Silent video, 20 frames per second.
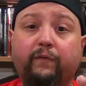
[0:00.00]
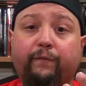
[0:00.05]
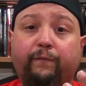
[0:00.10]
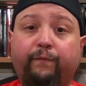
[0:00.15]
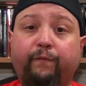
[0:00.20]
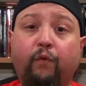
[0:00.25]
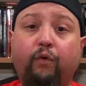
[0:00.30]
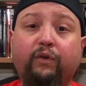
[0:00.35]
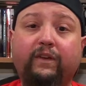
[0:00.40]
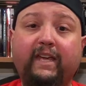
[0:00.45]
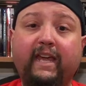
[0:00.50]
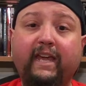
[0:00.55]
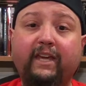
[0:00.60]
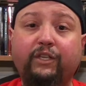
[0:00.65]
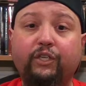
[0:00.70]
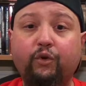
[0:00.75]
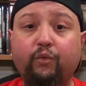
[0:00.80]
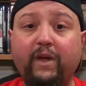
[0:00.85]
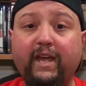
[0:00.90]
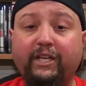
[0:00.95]

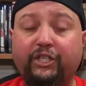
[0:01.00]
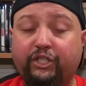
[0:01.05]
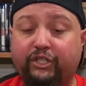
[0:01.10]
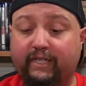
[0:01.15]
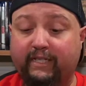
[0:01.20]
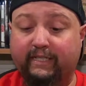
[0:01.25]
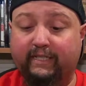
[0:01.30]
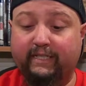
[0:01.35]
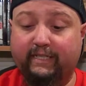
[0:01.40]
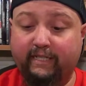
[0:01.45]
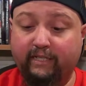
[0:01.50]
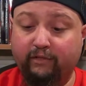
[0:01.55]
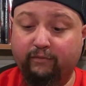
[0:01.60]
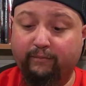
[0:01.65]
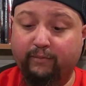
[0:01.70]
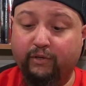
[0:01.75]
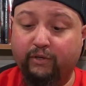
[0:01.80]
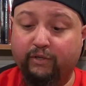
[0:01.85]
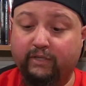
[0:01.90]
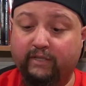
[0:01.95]
4K UHD
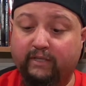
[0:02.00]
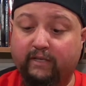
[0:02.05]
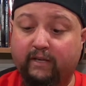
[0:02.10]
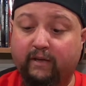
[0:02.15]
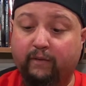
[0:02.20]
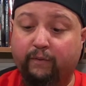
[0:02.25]
steelbooks.